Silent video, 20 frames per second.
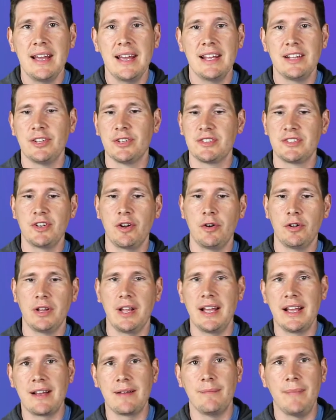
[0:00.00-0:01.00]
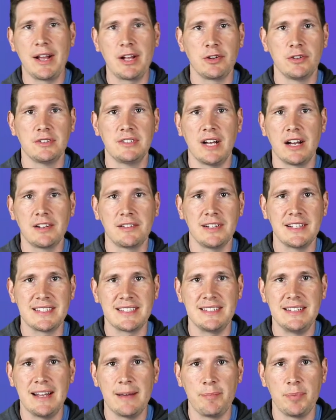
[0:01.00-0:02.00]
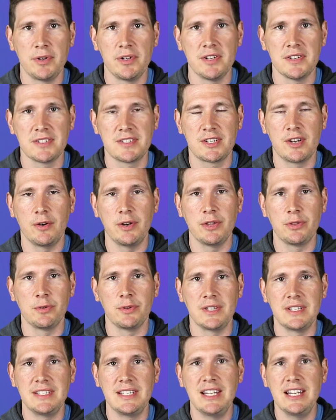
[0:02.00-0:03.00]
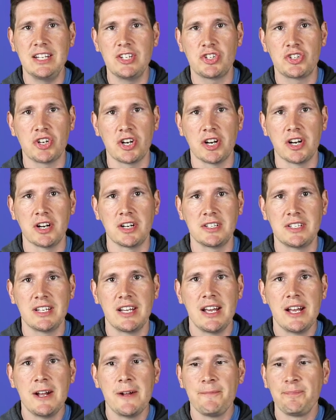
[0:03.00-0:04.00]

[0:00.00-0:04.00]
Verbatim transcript: There's no like Michael Douglas nipples going through the t-shirt.